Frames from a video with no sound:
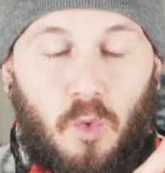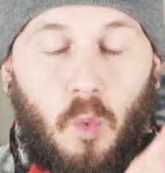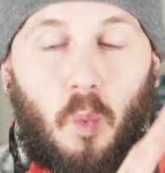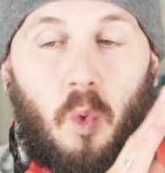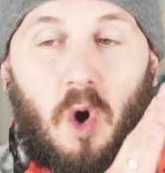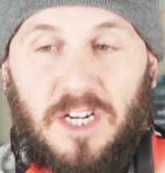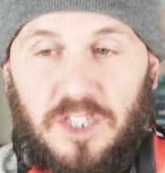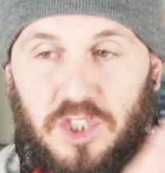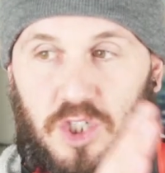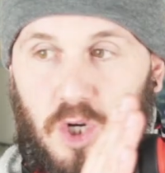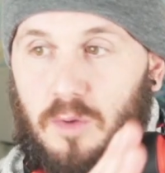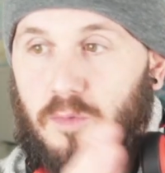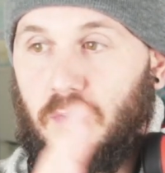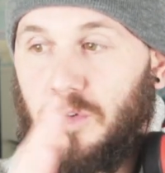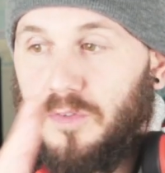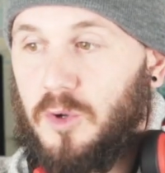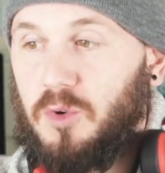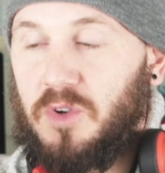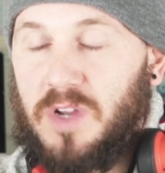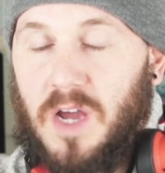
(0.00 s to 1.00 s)
watch it over
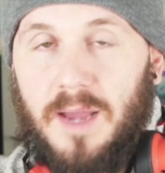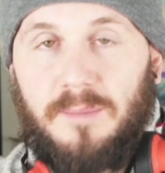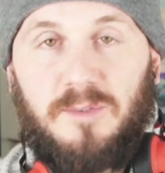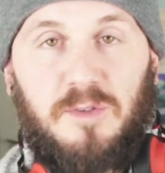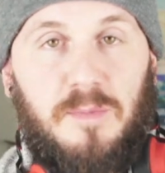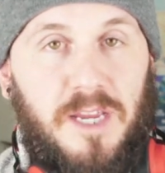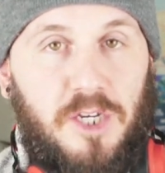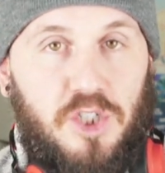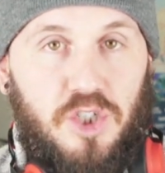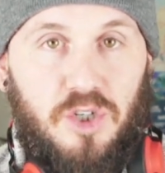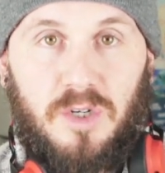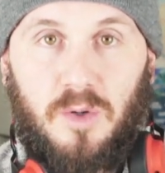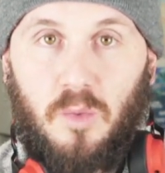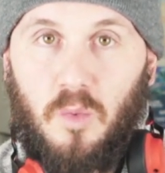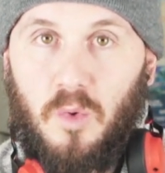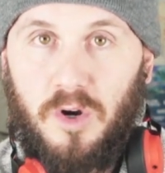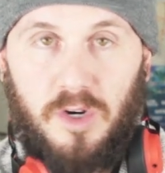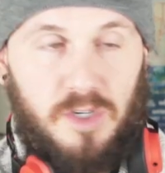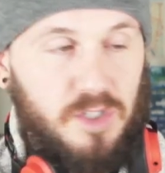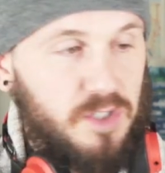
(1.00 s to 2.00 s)
a few times, make sure it
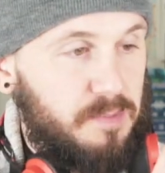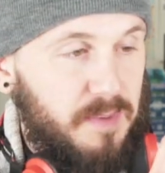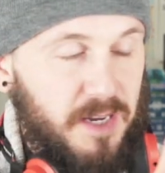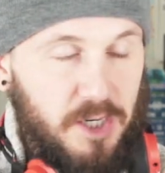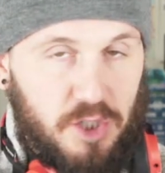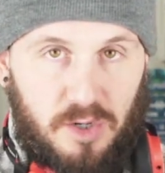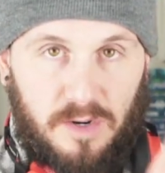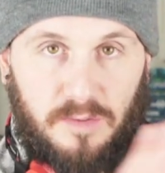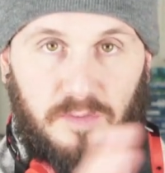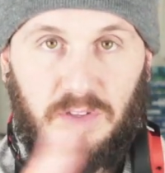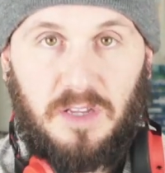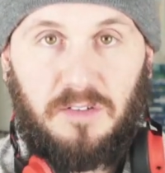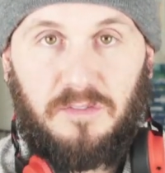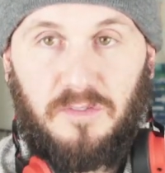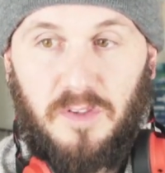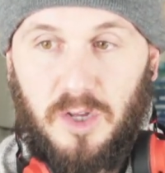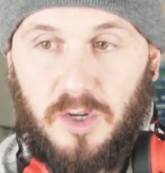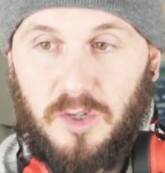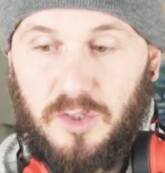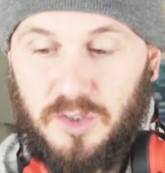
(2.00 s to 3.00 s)
works, make sure everything
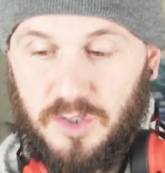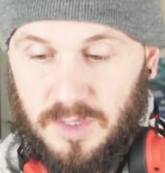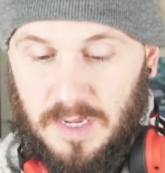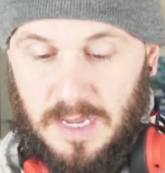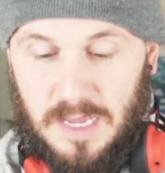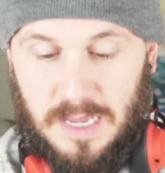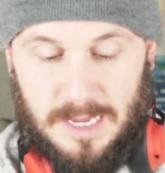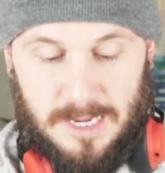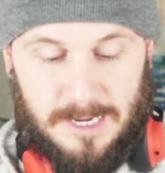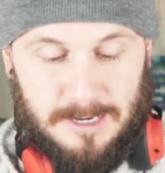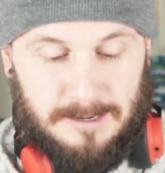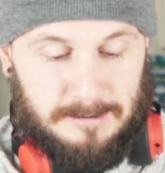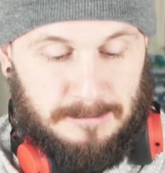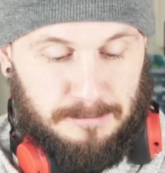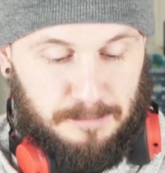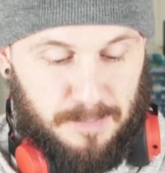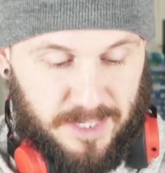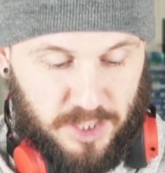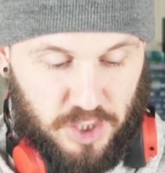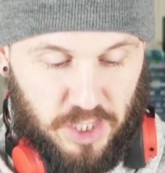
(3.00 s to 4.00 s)
flows,
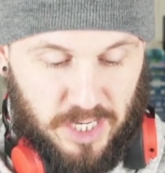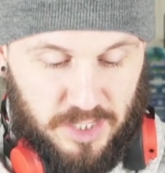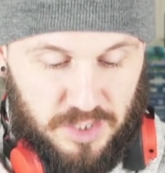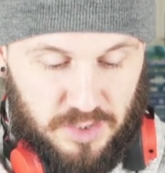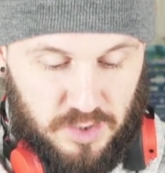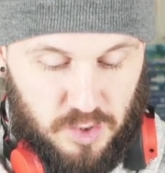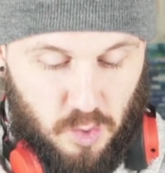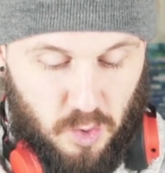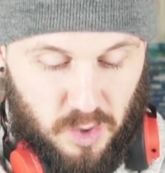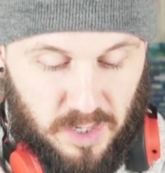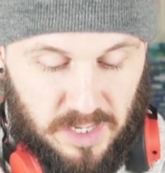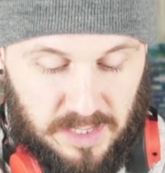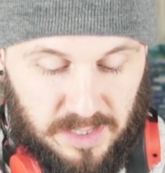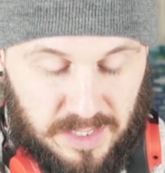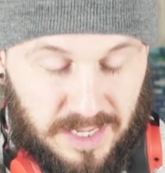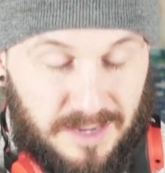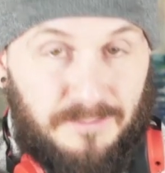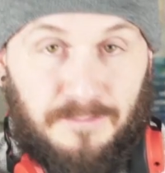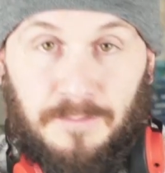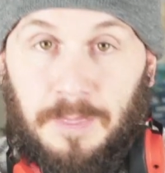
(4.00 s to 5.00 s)
make changes
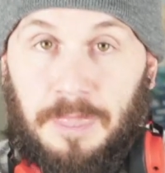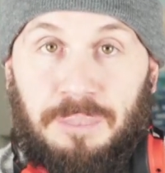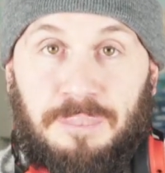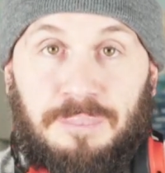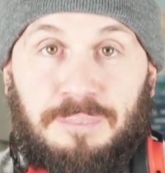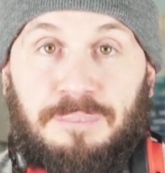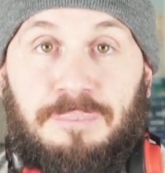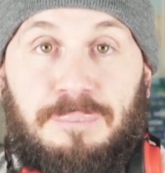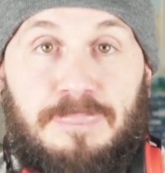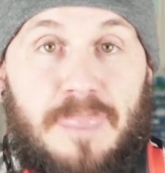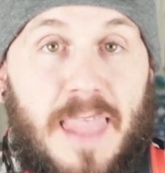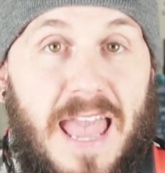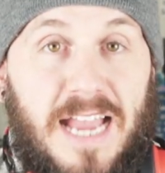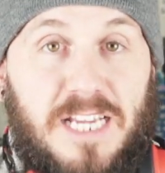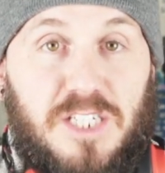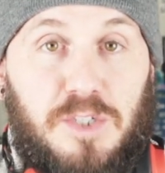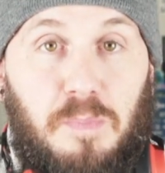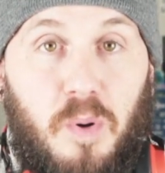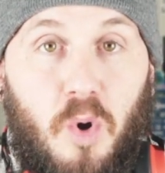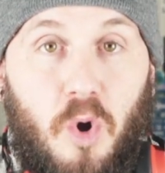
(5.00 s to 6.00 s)
accordingly.
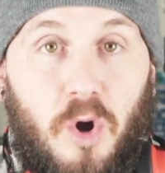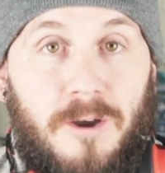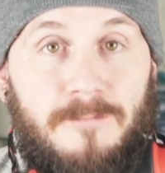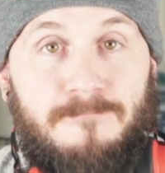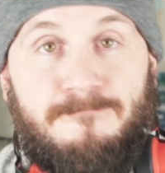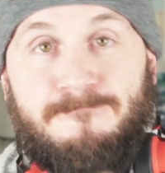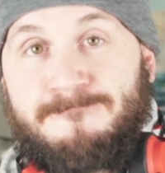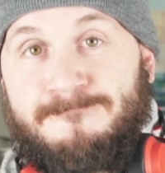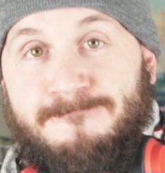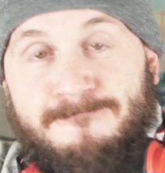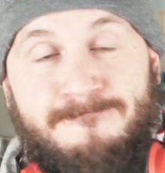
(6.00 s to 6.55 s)
Export